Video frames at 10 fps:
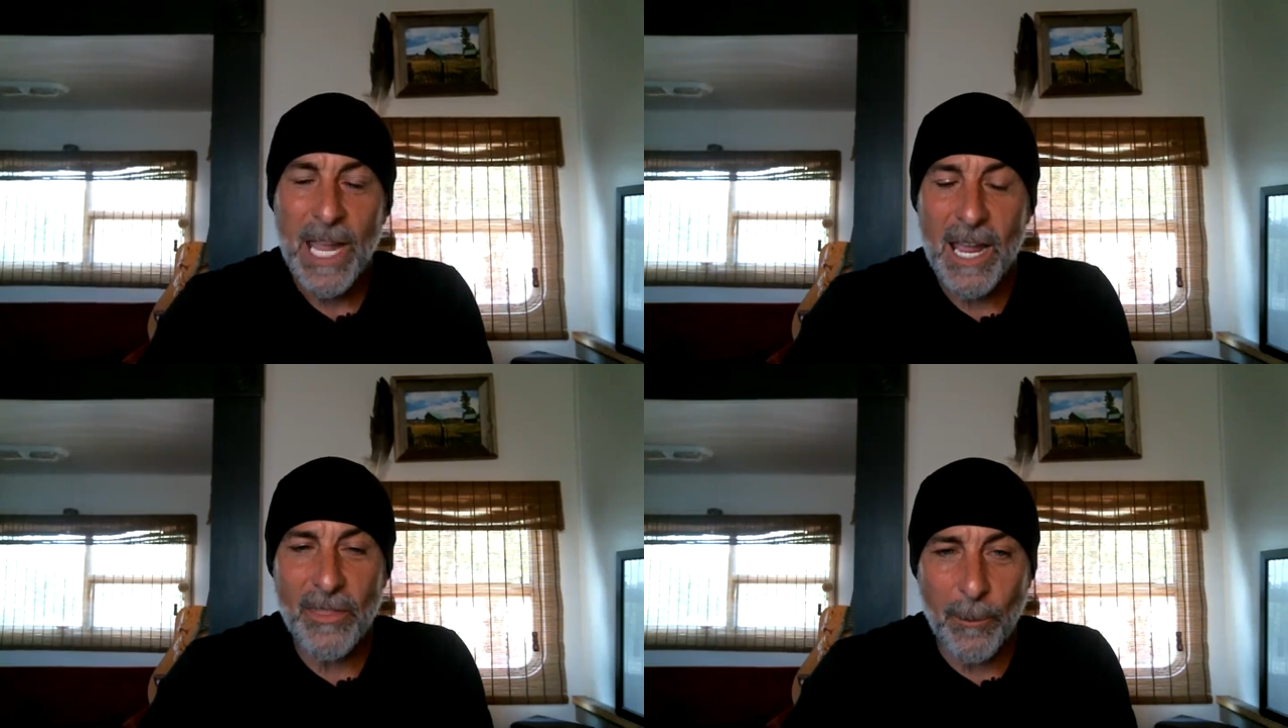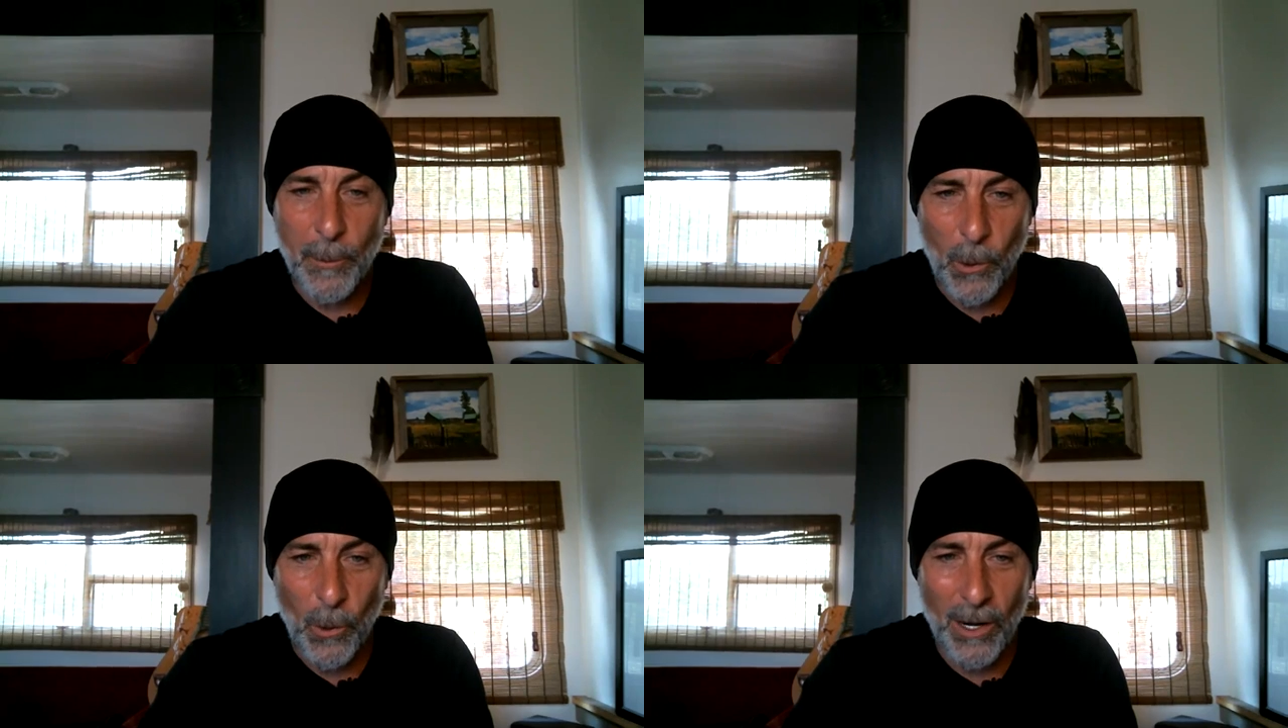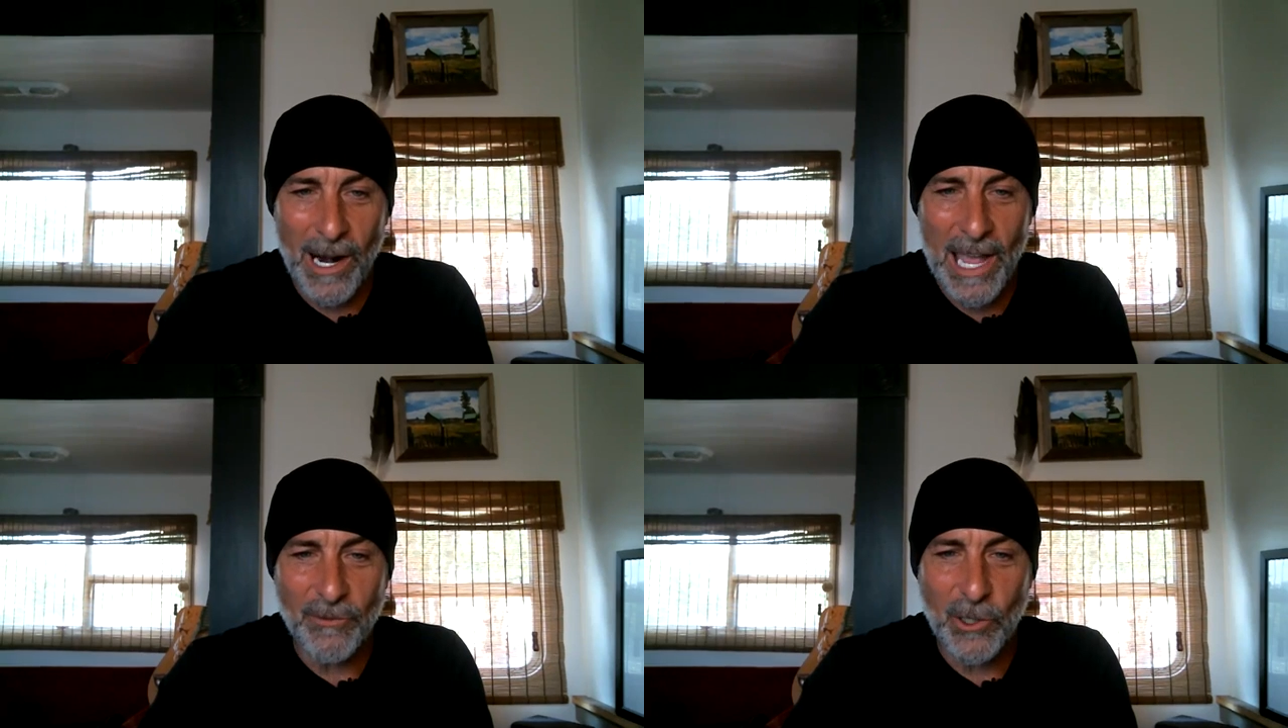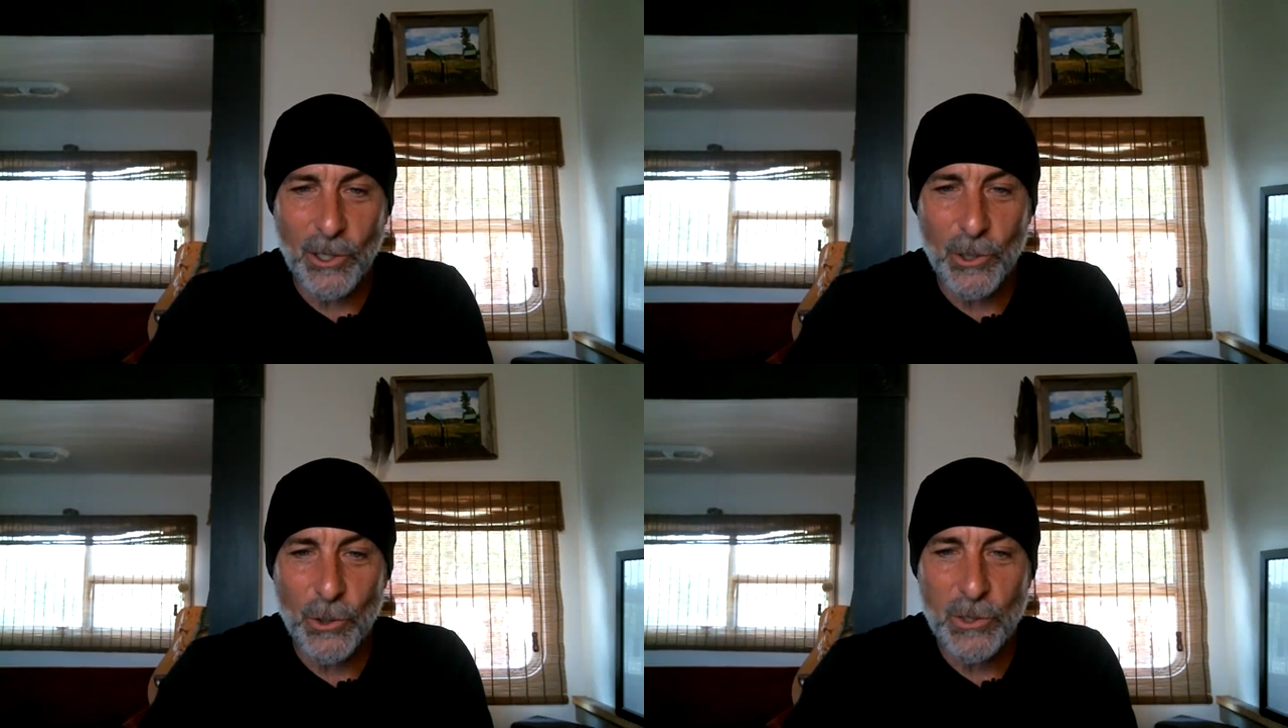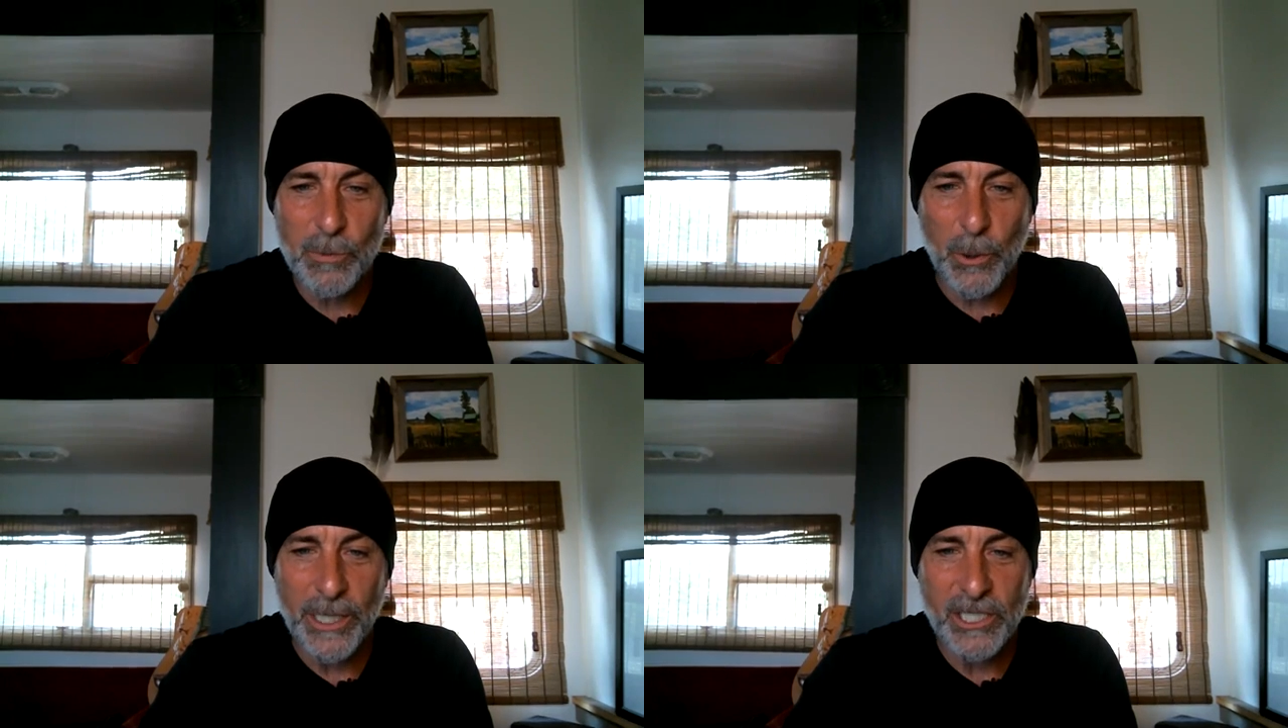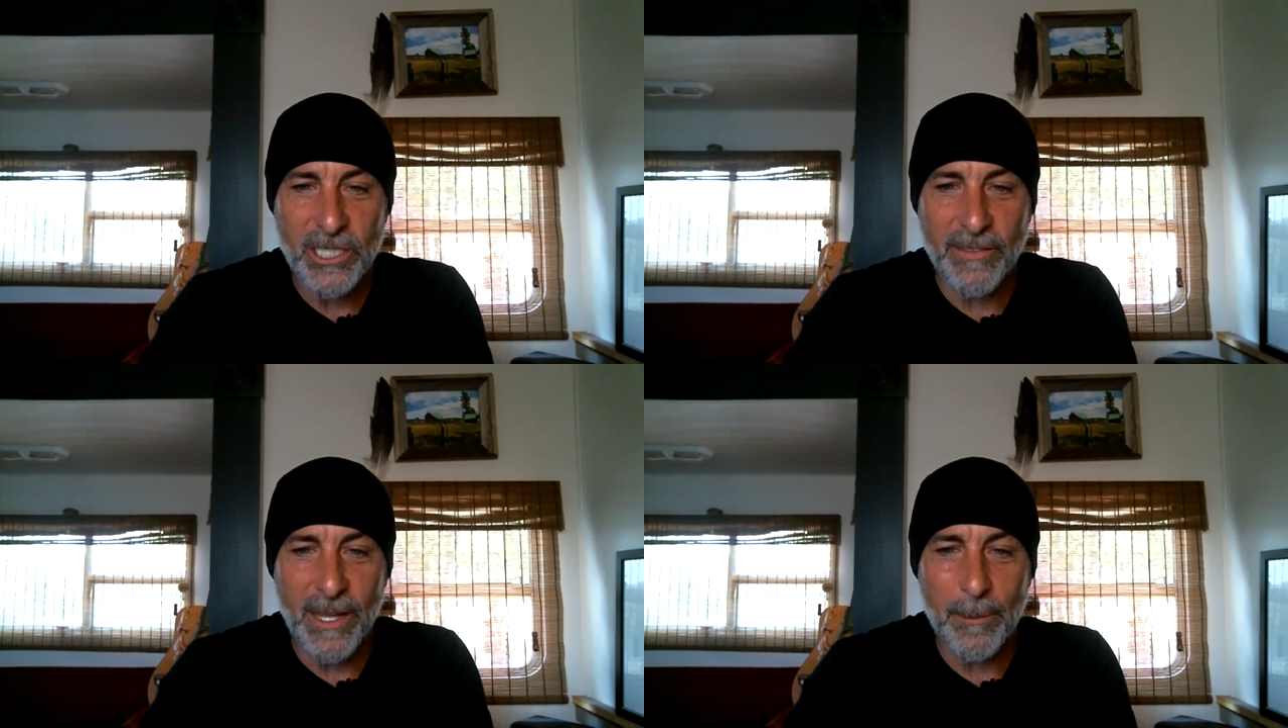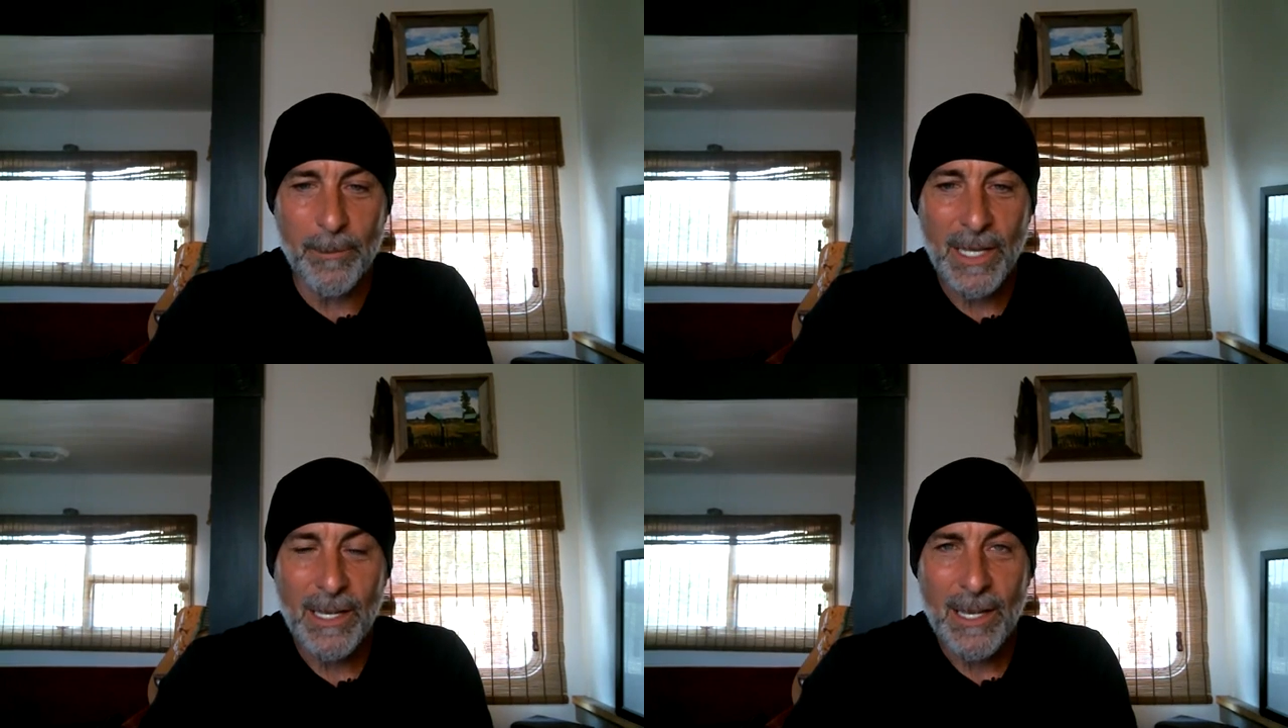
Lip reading: and the poor have good news preached to them.